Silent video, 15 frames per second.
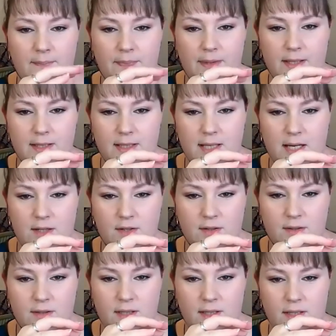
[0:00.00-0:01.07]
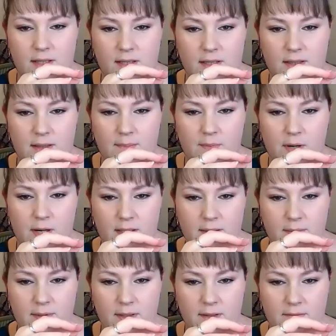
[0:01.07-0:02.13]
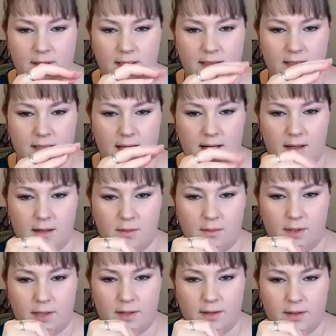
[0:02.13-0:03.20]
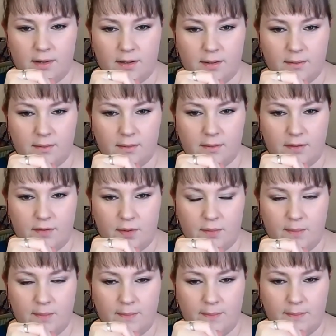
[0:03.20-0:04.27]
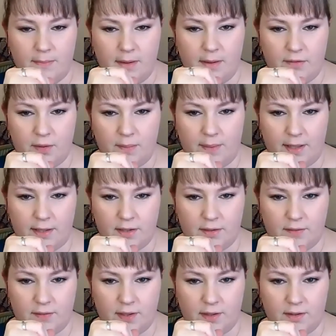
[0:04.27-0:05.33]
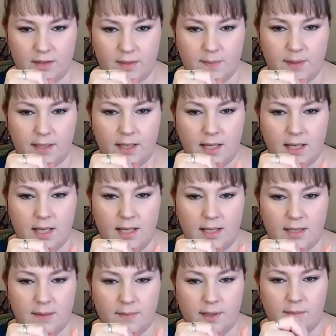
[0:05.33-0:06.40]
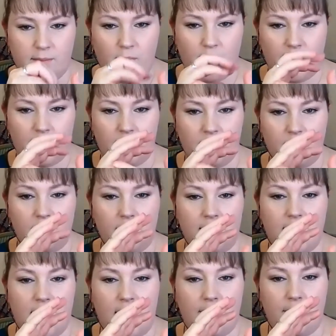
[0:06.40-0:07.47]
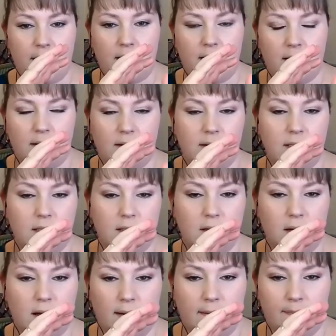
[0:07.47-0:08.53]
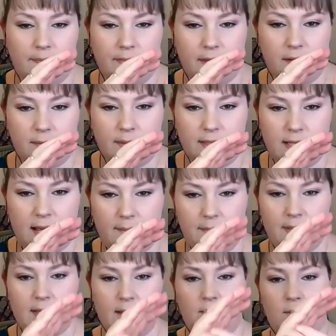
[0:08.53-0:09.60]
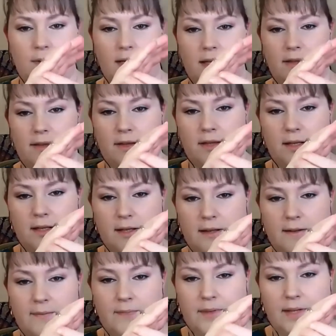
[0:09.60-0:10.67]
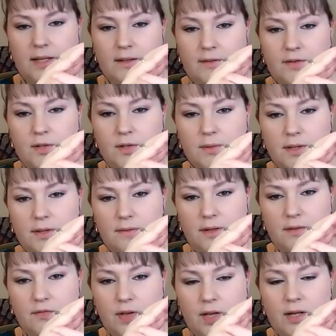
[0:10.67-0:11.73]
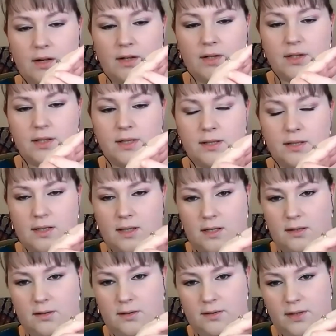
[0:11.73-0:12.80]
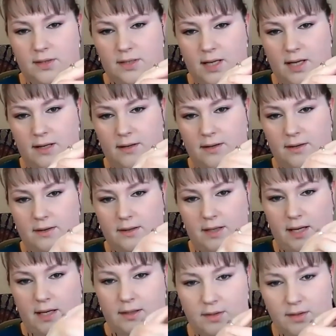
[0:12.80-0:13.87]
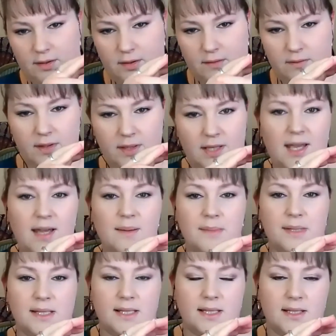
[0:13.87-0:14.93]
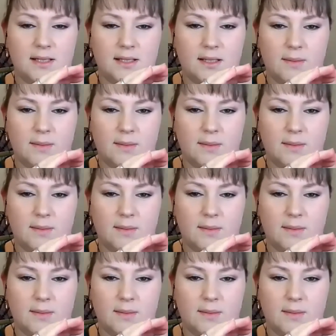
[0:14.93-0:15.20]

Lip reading: It's actually approximately right there where if you bend your fingers, but it's a big point, and you'll be tapping it with kind of 2 or 3 fingers along the side of the hand, so you really can't miss it.